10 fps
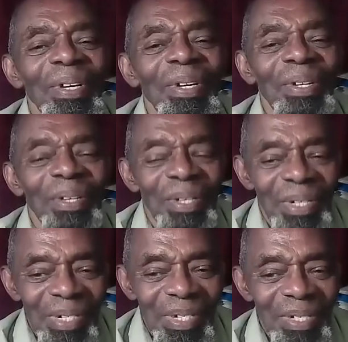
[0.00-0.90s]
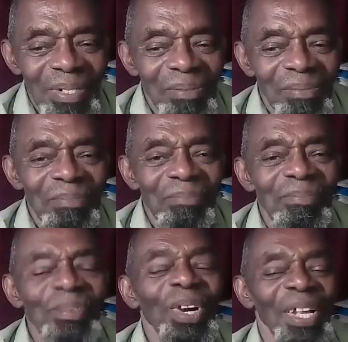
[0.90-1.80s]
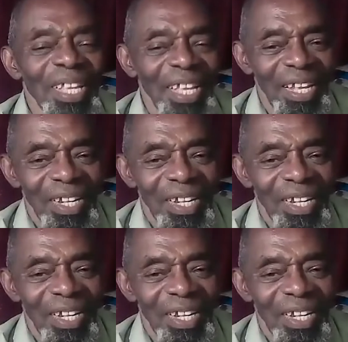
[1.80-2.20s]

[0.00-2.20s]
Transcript: to each other. And you're not